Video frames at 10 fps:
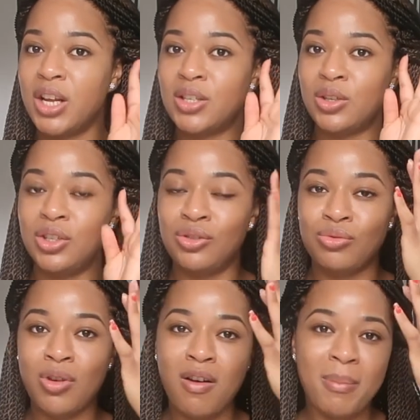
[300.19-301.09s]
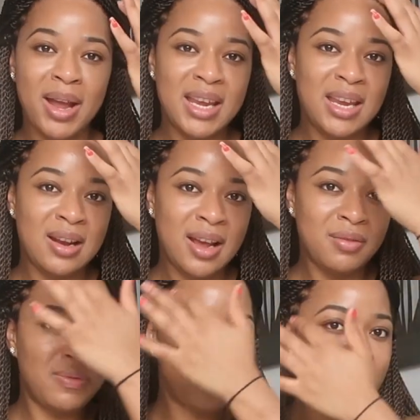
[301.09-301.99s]
So she drew out my
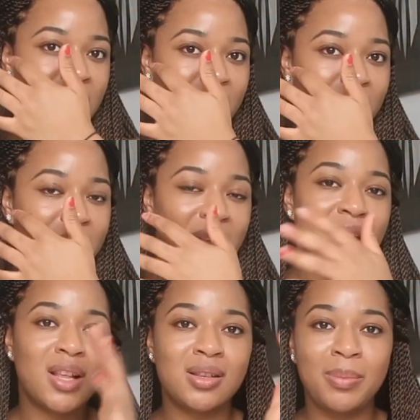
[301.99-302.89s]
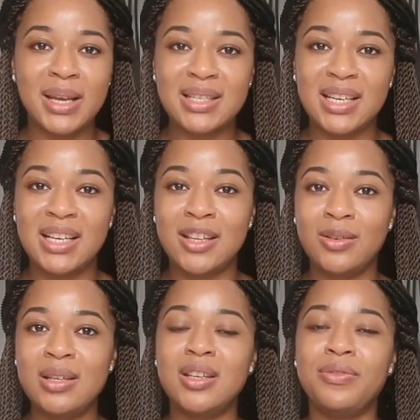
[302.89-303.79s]
hairline for me. So basically the
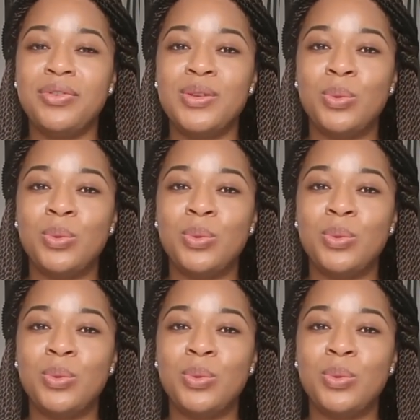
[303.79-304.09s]
only difference